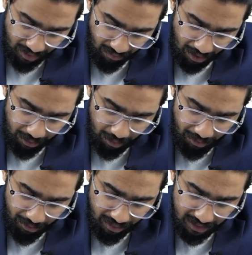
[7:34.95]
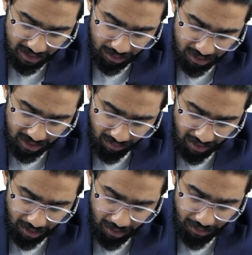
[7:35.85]
What will you do? Easy question.
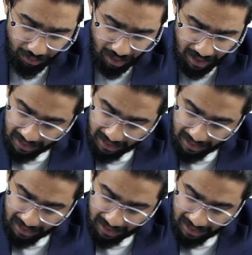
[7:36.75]
What will you do?